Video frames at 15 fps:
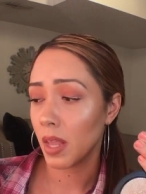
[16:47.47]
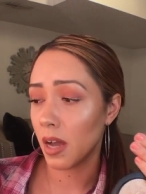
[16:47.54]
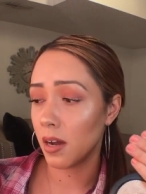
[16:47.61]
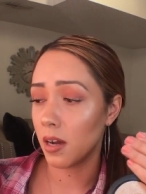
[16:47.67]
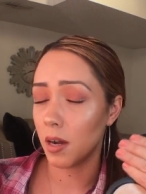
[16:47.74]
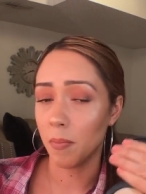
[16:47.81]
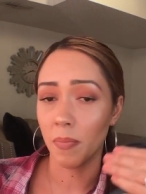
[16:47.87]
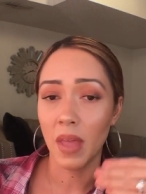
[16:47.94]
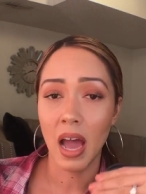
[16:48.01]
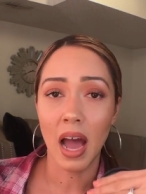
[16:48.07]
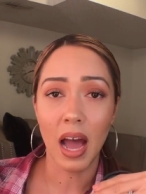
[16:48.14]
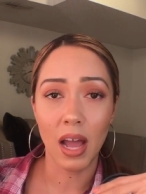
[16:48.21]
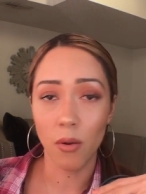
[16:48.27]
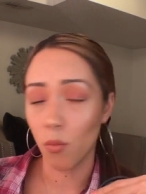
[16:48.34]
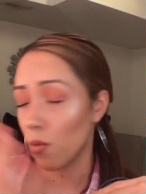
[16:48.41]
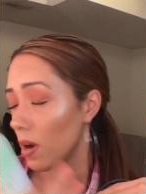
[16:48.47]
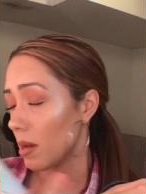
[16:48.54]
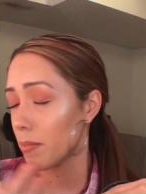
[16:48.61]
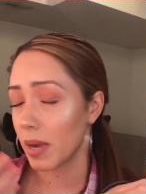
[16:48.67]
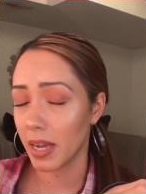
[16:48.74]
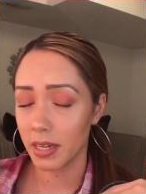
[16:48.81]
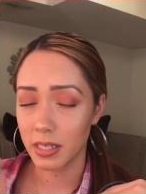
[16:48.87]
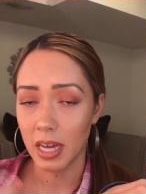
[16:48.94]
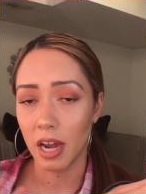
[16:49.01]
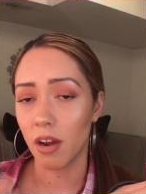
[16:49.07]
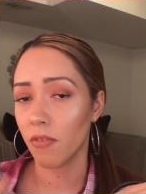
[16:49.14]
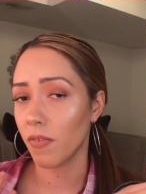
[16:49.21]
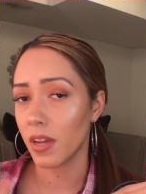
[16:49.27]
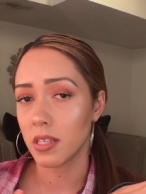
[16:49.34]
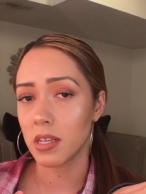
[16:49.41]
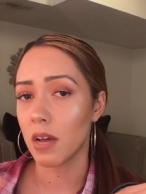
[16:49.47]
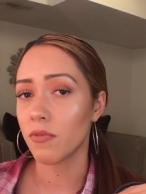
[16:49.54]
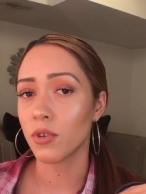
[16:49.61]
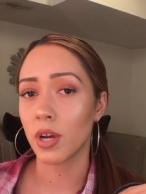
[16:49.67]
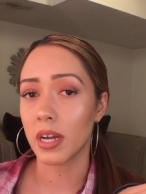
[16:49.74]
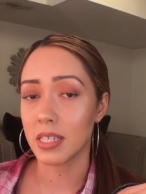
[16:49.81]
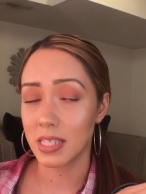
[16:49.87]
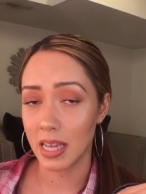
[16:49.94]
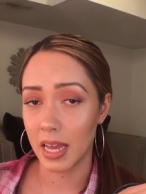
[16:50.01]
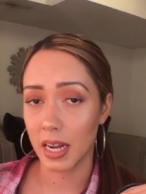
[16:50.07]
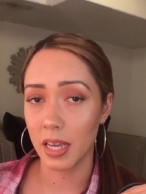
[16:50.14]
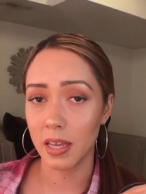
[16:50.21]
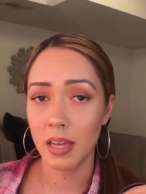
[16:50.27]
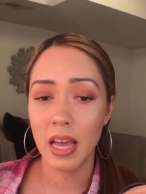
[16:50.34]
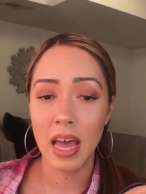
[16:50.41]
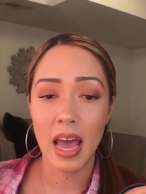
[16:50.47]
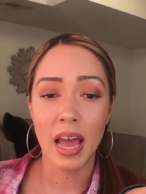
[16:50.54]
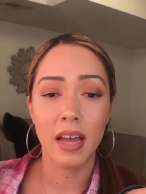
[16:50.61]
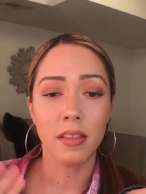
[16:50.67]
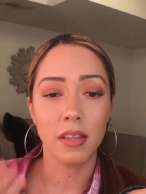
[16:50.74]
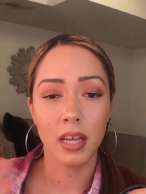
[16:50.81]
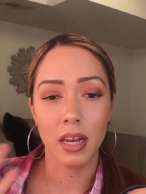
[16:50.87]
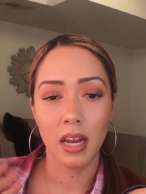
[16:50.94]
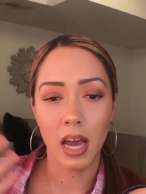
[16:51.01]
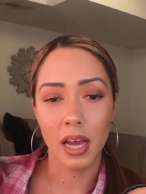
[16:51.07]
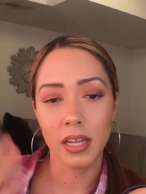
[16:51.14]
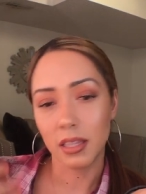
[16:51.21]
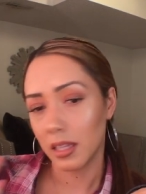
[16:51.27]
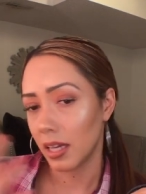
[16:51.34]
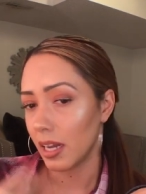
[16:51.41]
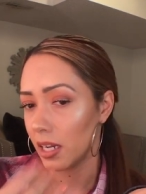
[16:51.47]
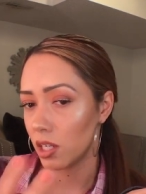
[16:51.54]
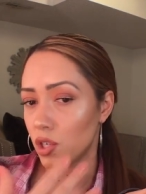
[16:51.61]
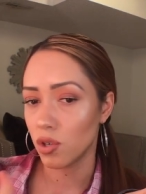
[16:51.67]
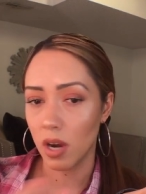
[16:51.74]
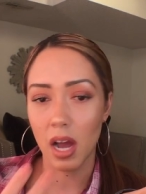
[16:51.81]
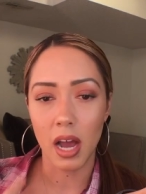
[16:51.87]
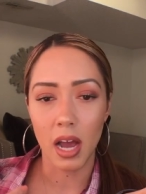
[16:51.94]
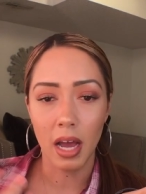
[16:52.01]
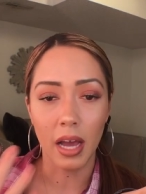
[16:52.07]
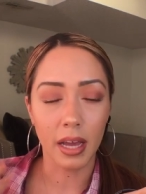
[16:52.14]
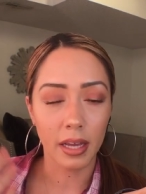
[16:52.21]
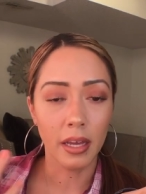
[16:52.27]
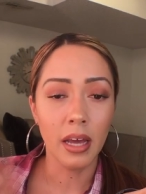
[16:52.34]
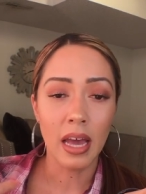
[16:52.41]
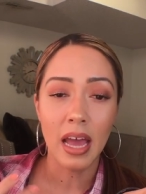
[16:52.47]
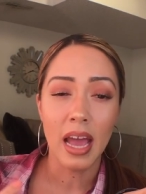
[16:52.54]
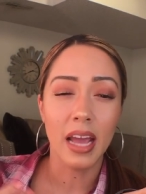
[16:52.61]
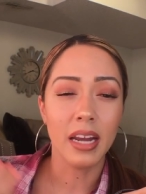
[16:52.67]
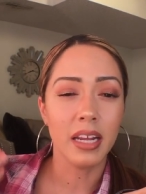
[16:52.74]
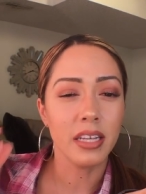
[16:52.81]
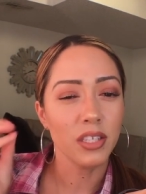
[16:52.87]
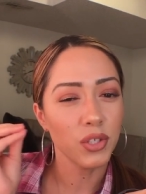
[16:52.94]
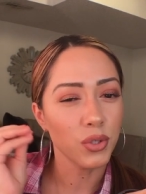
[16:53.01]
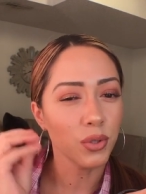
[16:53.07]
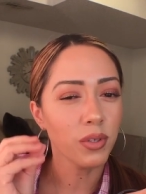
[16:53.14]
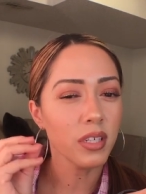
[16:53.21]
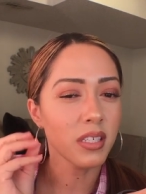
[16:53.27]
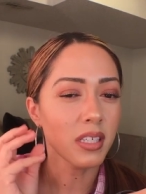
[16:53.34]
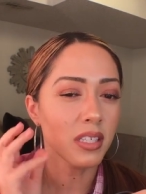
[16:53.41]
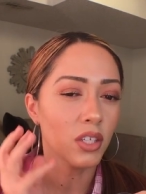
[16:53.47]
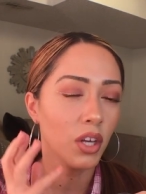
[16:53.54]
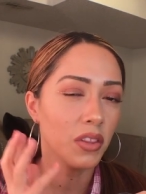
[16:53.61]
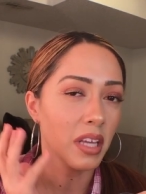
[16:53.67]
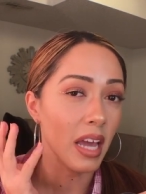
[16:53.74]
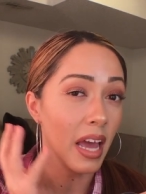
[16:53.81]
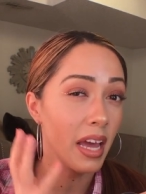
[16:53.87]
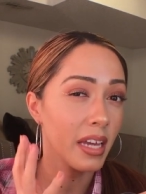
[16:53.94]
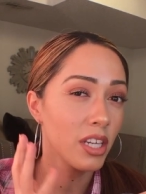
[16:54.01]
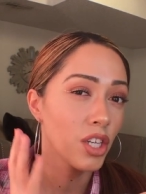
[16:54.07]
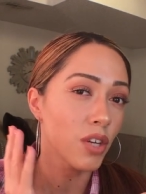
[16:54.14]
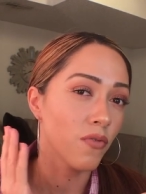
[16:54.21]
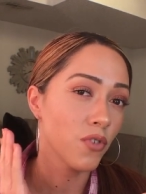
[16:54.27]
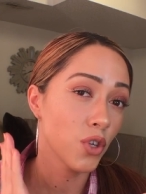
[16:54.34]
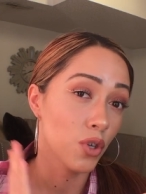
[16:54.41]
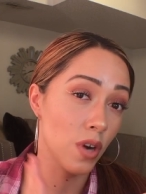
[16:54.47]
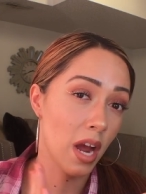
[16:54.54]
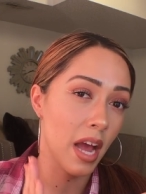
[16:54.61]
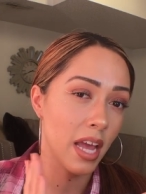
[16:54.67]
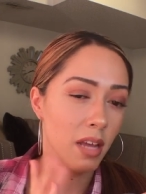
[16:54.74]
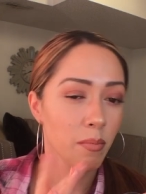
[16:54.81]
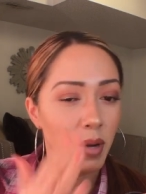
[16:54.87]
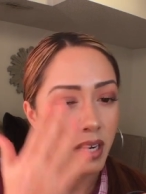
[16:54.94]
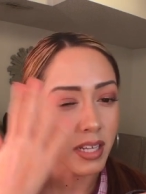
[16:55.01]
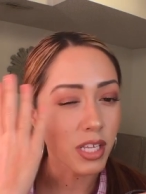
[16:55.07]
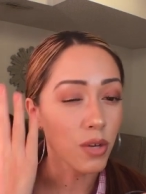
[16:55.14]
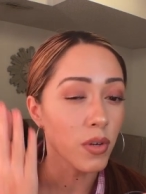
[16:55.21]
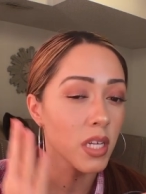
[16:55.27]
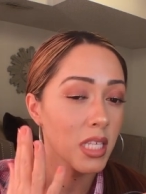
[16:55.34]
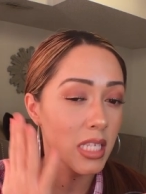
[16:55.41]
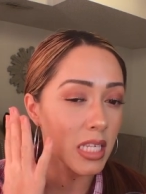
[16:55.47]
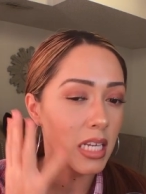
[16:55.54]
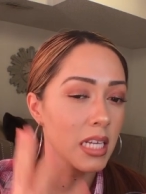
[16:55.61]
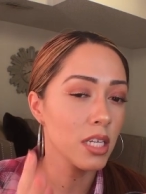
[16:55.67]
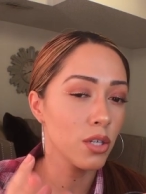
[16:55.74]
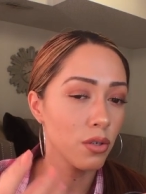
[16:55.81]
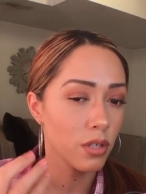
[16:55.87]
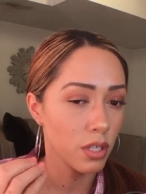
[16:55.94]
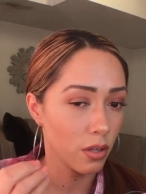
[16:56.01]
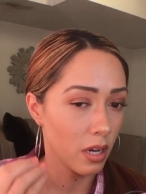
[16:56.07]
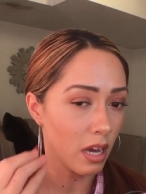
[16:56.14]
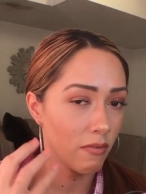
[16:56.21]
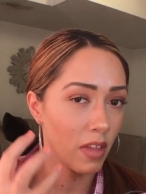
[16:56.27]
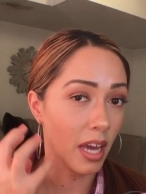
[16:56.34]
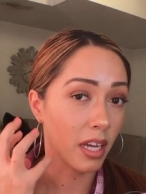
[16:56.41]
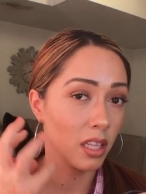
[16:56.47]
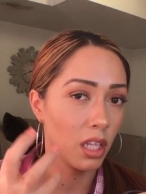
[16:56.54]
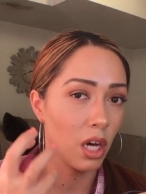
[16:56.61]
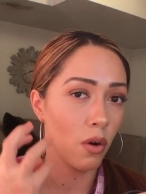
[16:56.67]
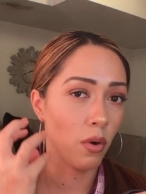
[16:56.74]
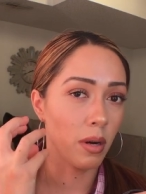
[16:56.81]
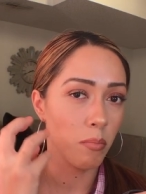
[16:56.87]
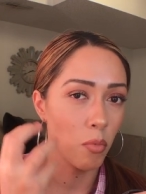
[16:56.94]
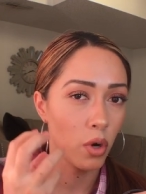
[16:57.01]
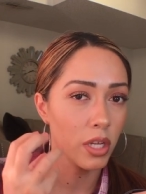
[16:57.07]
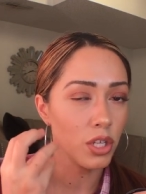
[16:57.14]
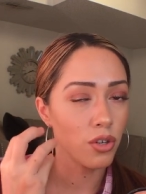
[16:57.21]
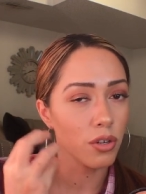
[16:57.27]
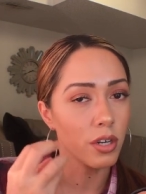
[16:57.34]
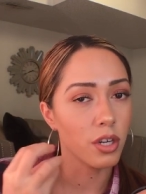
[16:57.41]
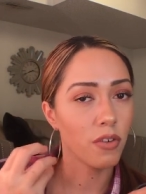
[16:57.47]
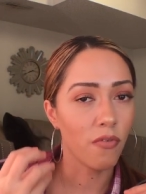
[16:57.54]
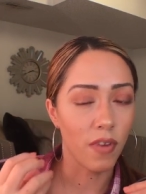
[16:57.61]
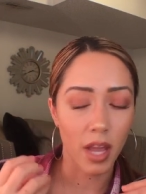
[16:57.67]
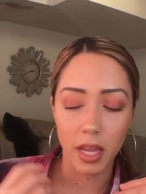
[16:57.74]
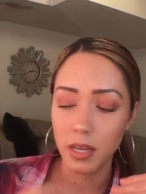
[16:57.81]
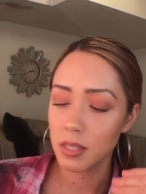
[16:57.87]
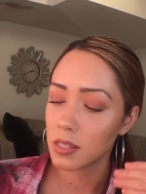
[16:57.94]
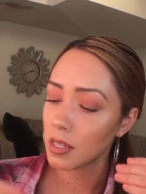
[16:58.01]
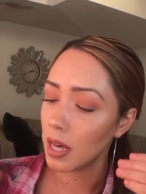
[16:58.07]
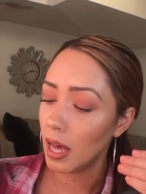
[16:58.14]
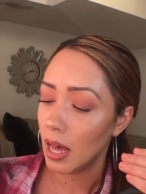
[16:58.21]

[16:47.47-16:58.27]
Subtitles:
I wet my entire face after I set it, and then I let it dry. And as soon as it's on the edge of drying, but you can see it, you still have that glow and moisture on your face,